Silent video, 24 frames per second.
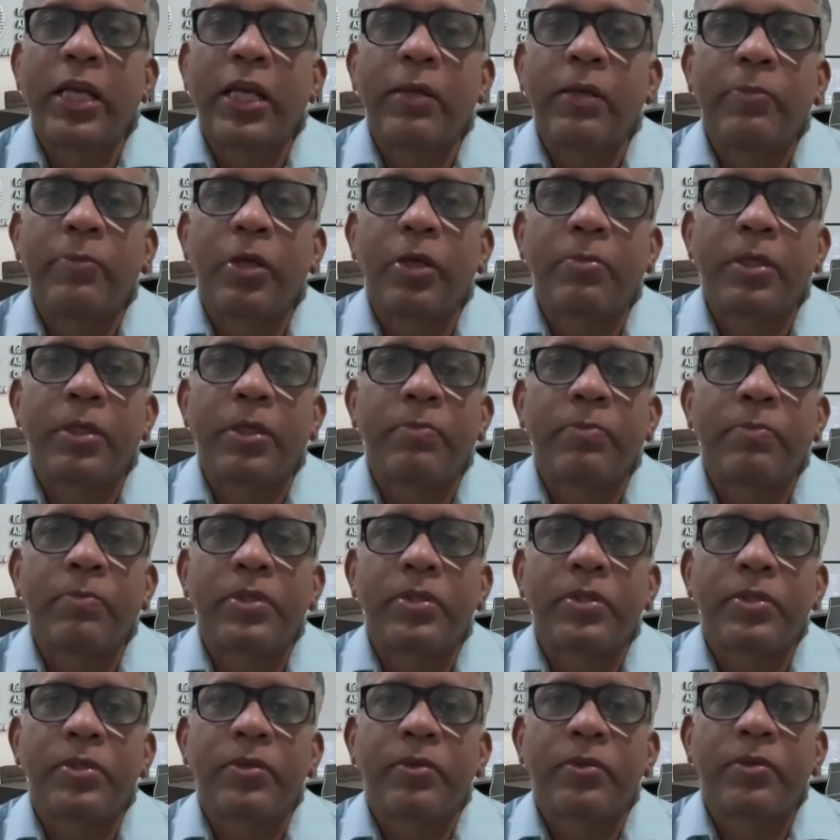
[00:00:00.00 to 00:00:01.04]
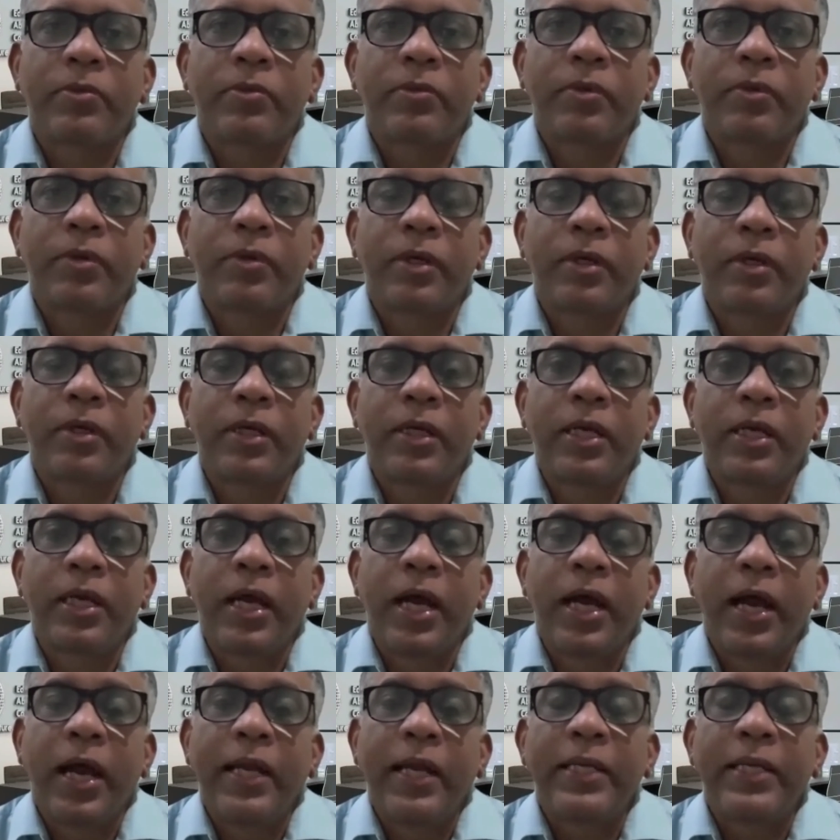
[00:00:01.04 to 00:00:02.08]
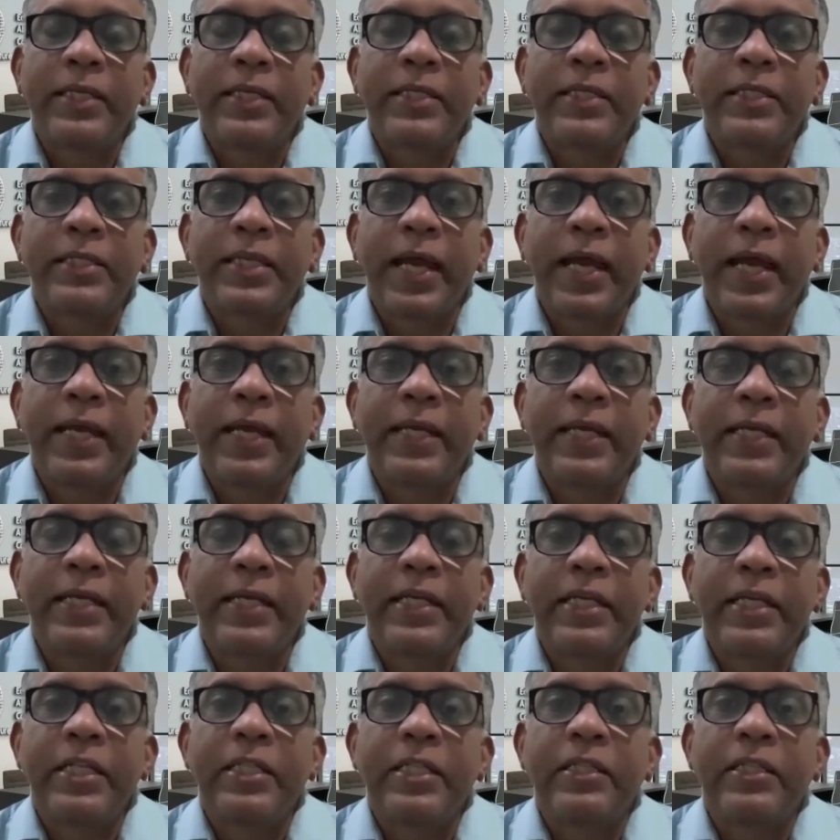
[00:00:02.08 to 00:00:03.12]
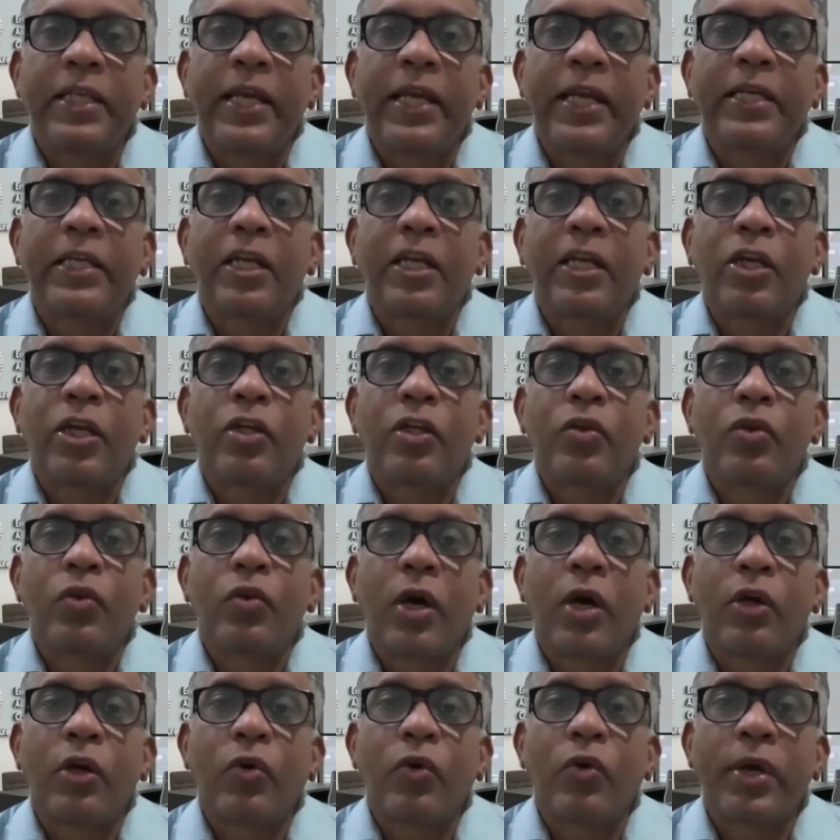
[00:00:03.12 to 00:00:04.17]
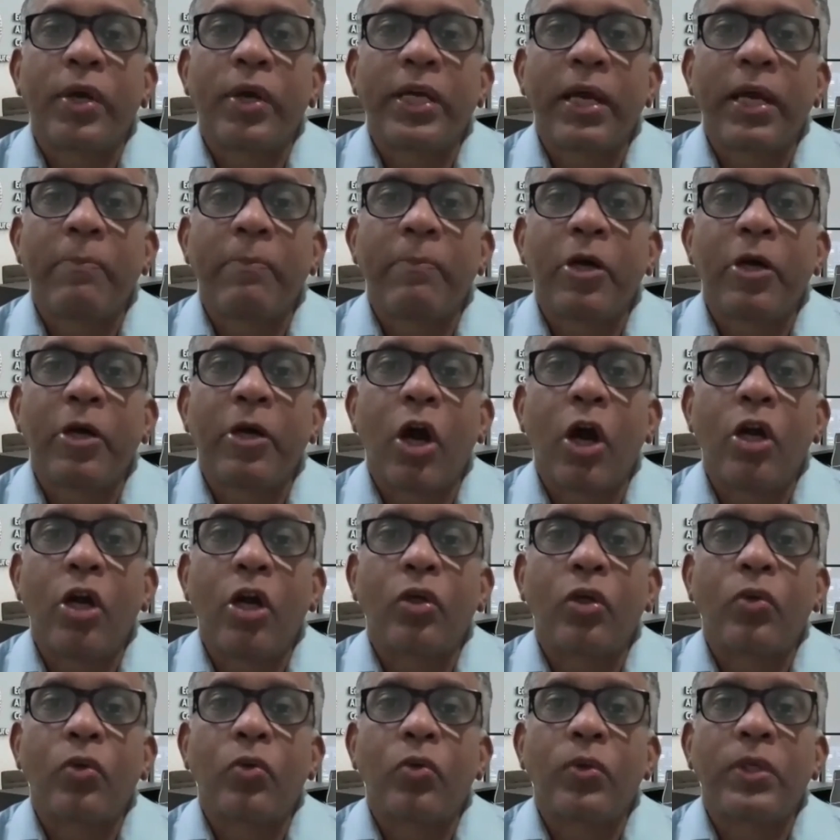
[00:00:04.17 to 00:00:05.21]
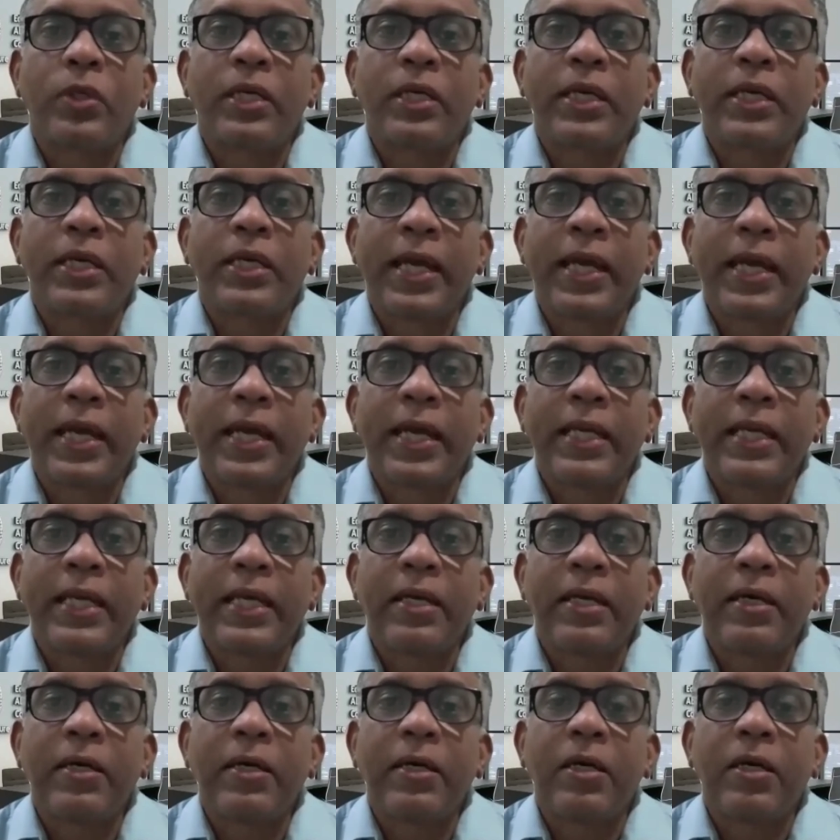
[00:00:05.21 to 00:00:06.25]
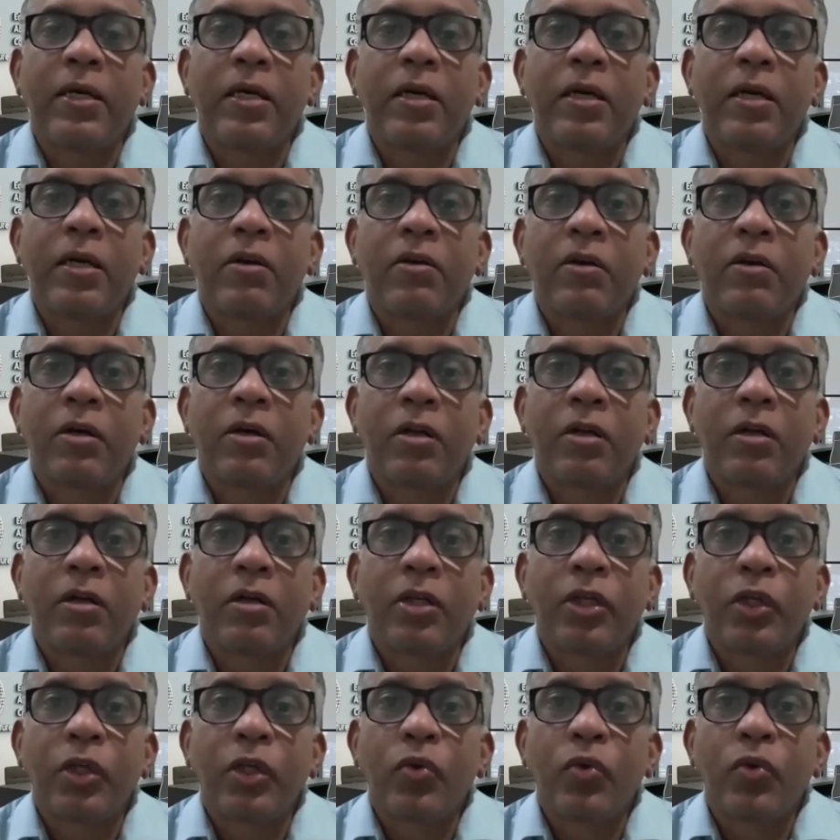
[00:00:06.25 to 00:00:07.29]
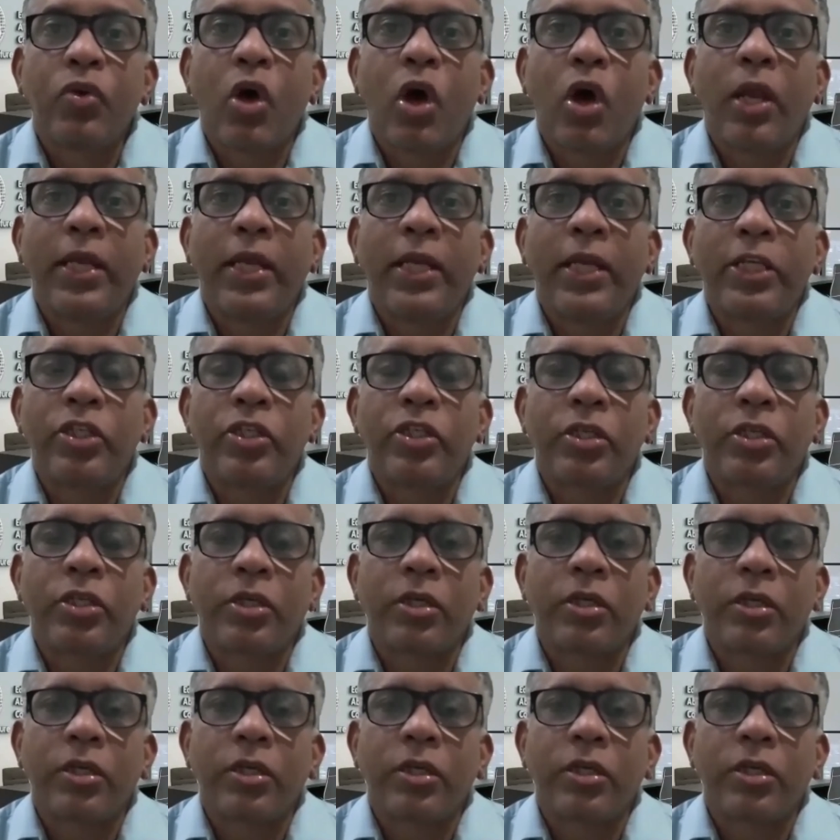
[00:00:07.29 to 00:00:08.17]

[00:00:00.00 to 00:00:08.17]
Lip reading: help your purpose. understand that you are going abroad to gain a new knowledge,